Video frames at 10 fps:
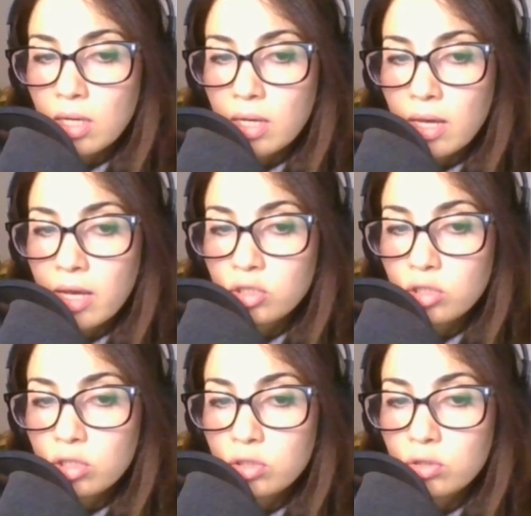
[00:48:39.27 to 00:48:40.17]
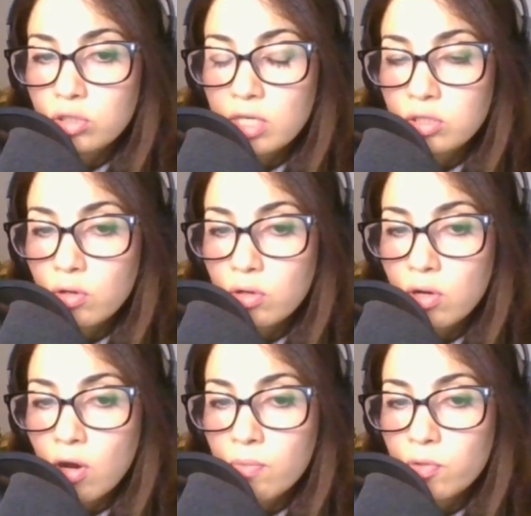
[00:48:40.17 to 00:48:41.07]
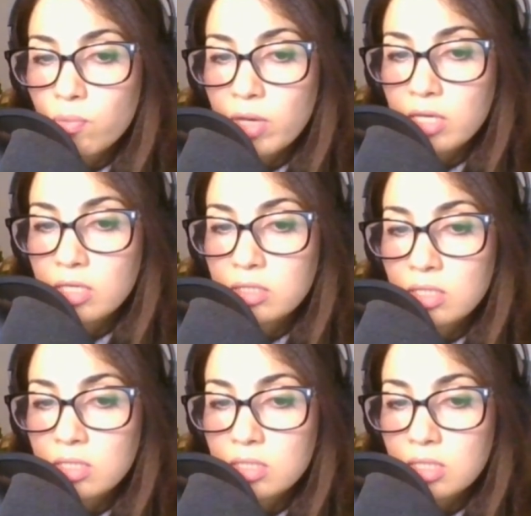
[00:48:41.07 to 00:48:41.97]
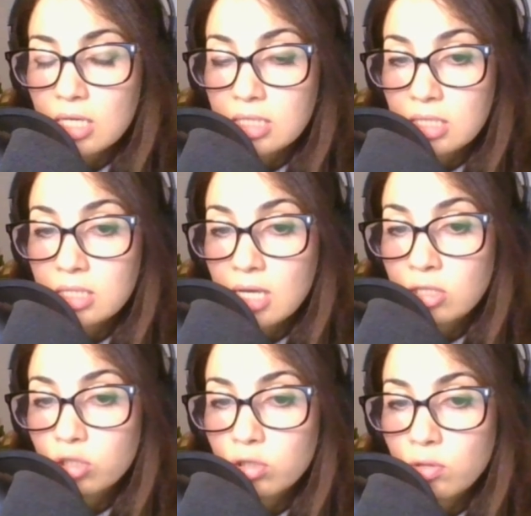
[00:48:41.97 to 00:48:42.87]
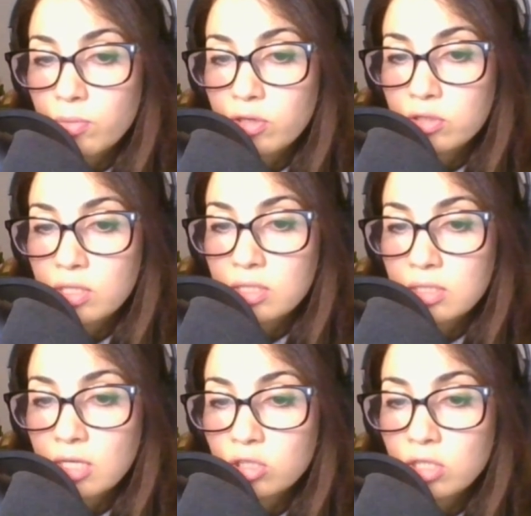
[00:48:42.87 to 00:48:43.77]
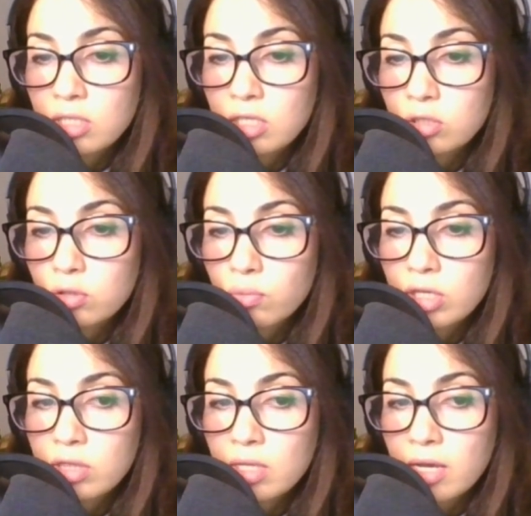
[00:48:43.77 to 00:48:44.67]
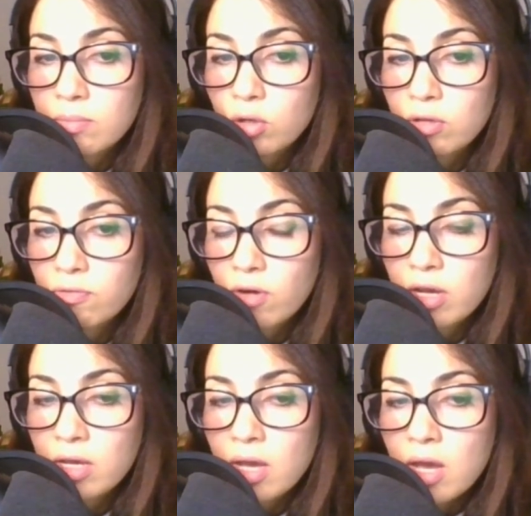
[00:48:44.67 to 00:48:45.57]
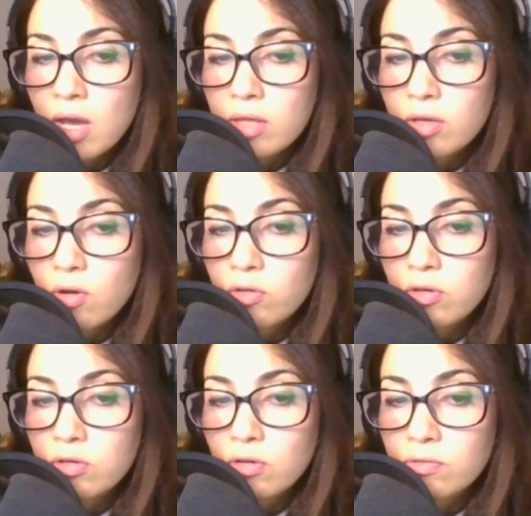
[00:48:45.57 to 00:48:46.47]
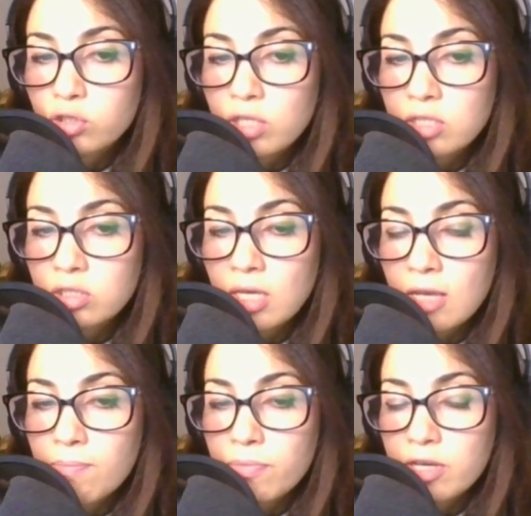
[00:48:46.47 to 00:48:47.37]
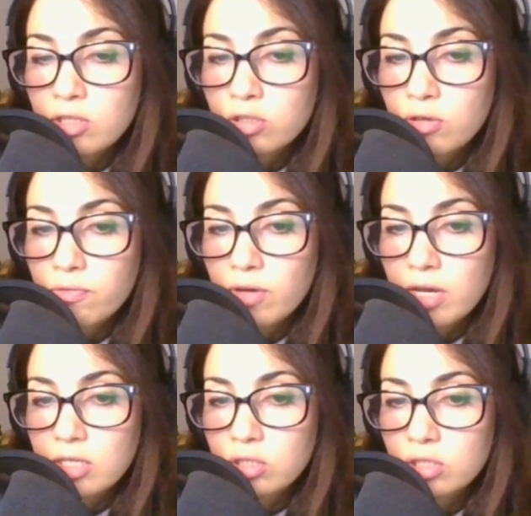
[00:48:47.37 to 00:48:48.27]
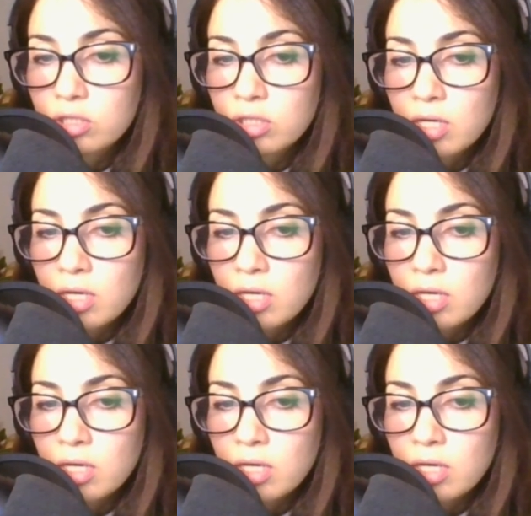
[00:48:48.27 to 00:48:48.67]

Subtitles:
Access to chess.com domain is essential because the extension needs to read and modify the content of chess game interface.